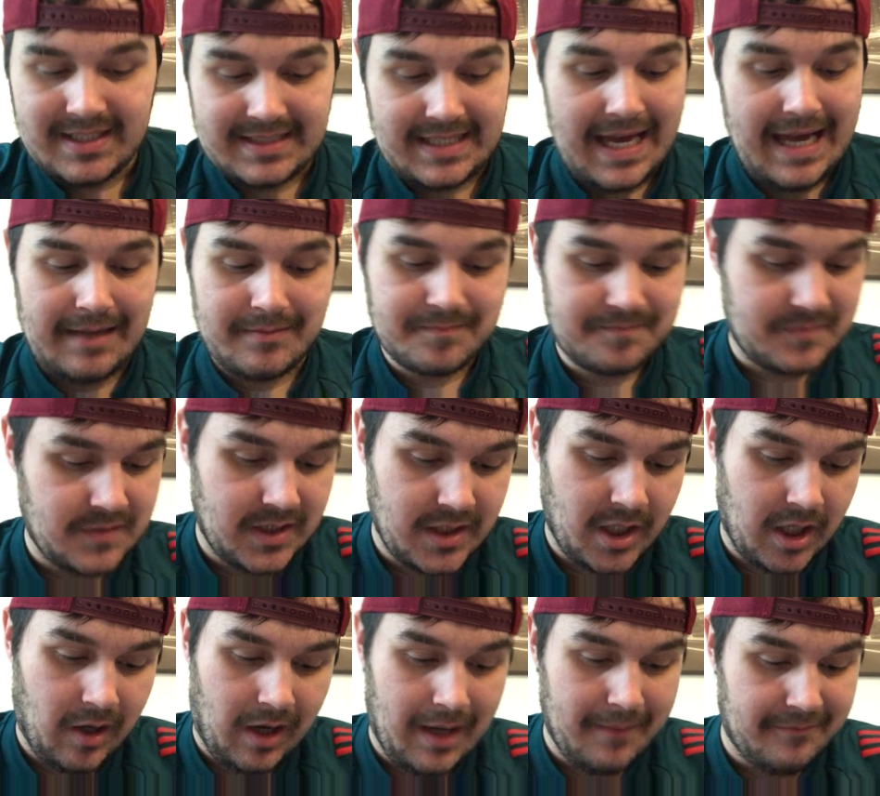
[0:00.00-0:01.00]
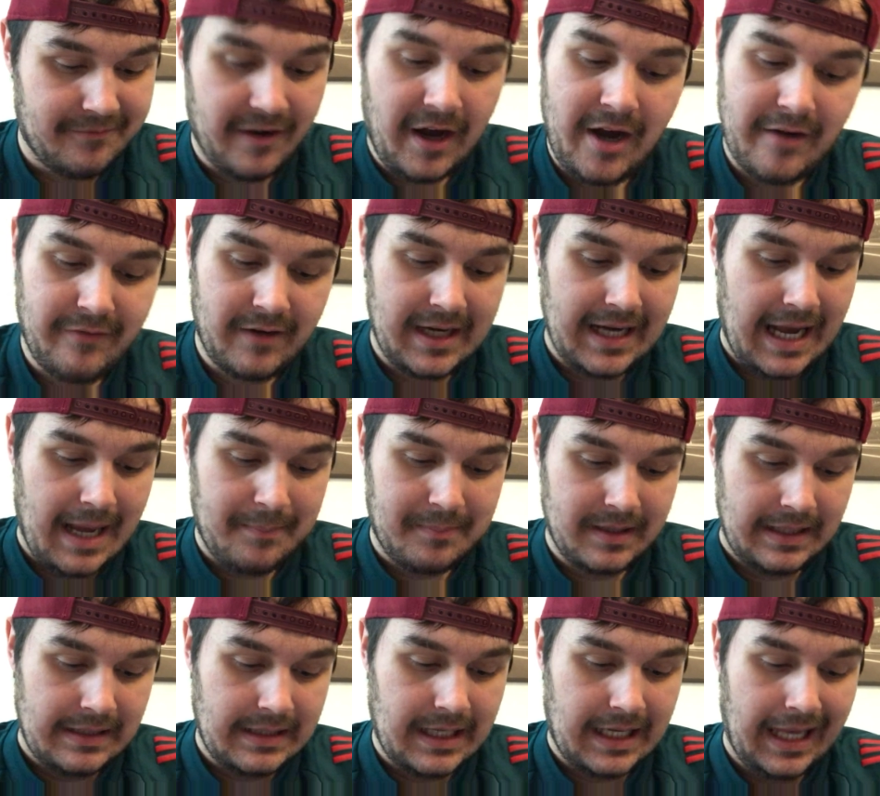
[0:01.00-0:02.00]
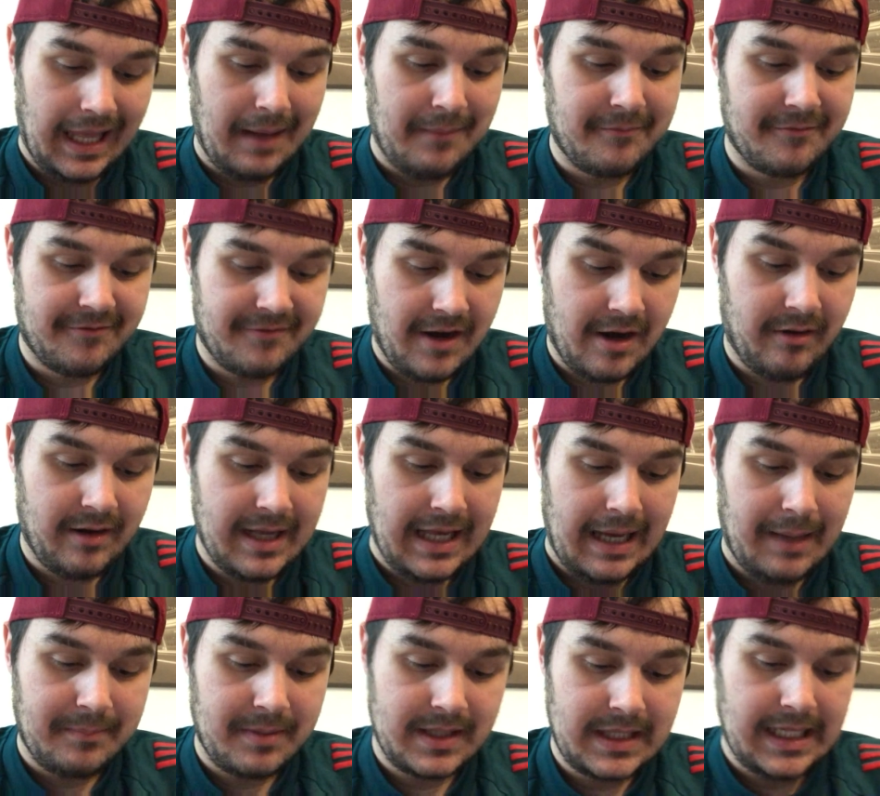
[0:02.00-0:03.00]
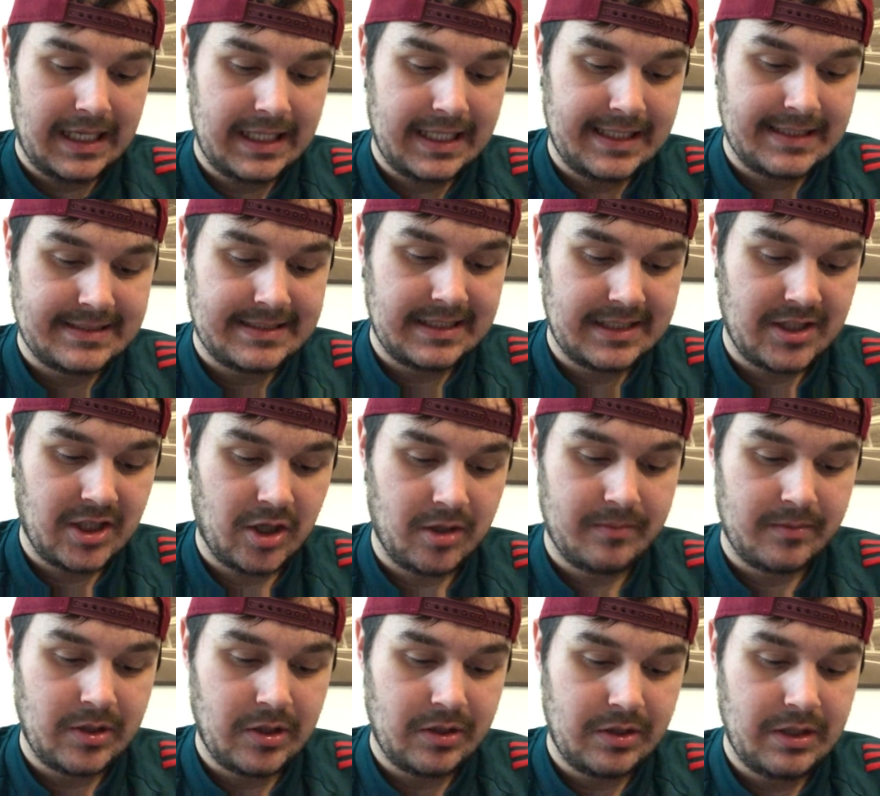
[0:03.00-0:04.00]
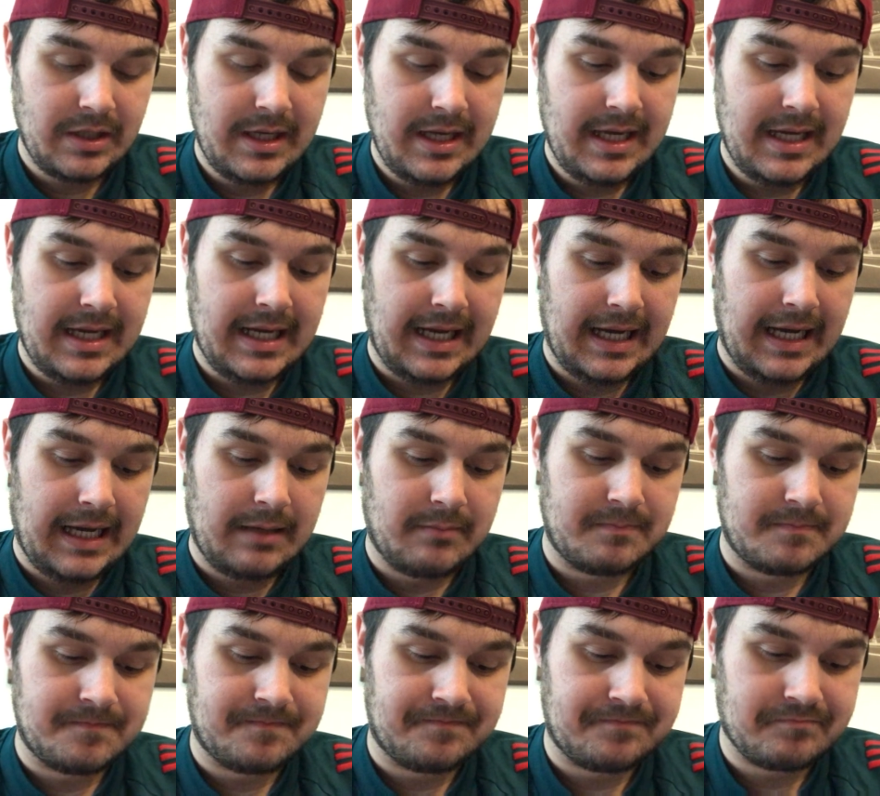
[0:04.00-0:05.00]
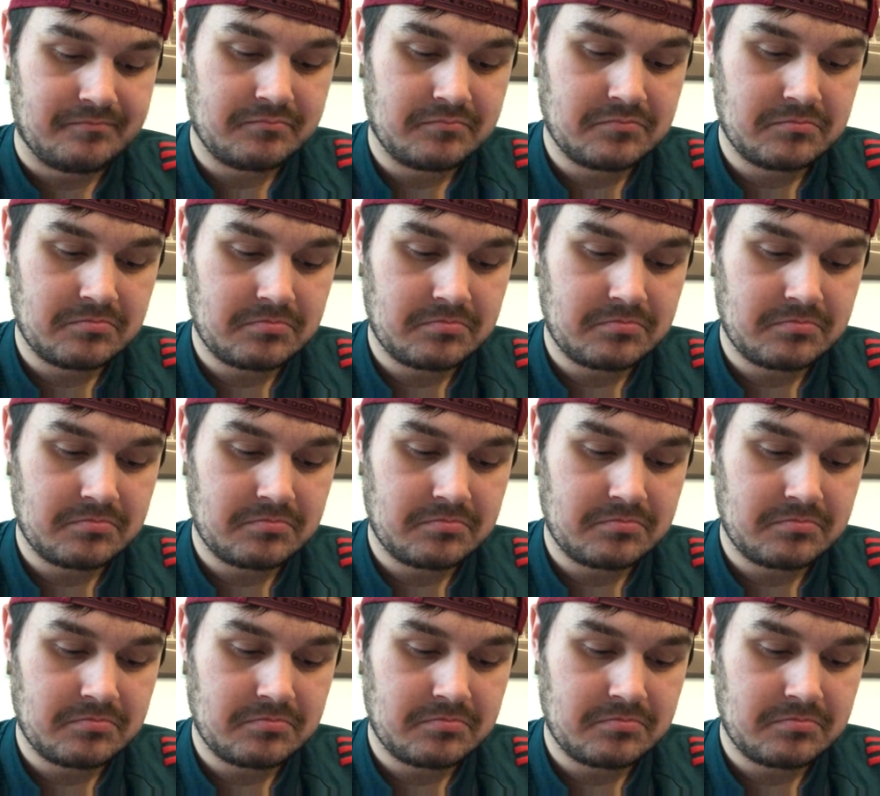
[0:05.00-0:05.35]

yeah, you know, I'm very, very happy. I am very happy that Kingsley Coman um,